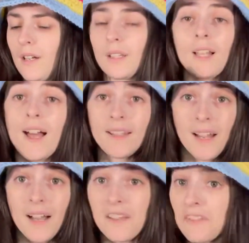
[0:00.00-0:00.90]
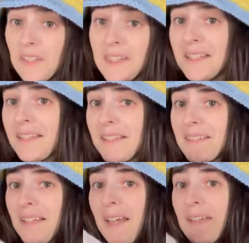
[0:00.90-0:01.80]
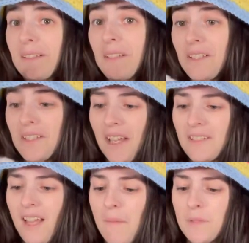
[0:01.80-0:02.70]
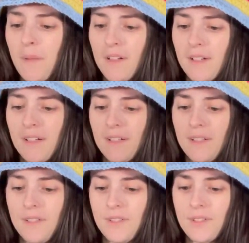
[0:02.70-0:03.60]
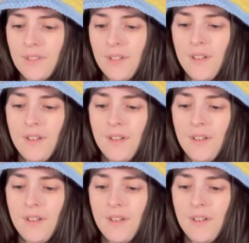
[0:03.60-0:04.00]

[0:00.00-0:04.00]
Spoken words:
glad I fixed it and it looks 10 times better. It's,